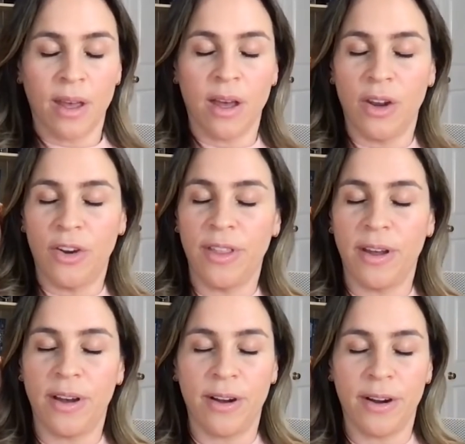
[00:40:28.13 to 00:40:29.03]
Under
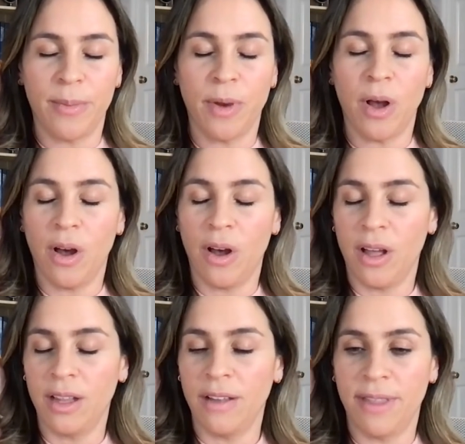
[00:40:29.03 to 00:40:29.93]
the arm,
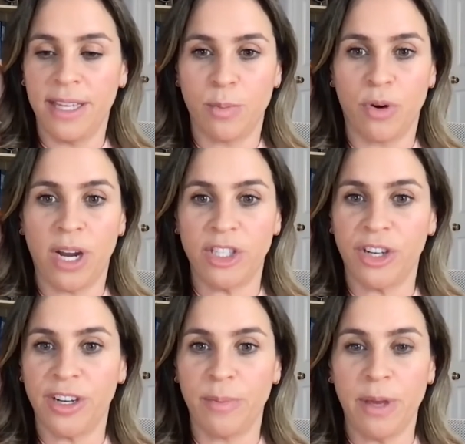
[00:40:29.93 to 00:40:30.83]
all of this
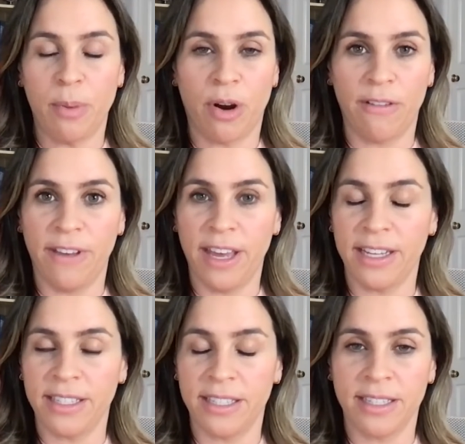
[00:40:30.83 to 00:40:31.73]
pressure to be
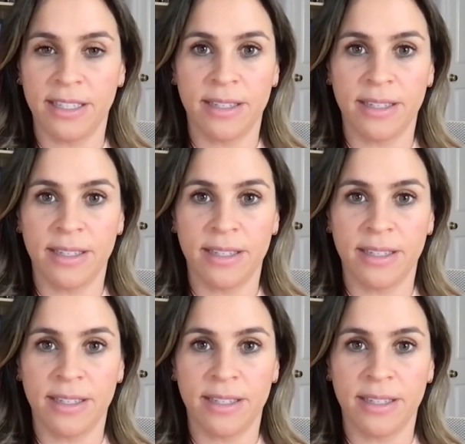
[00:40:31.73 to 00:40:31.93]
perfect.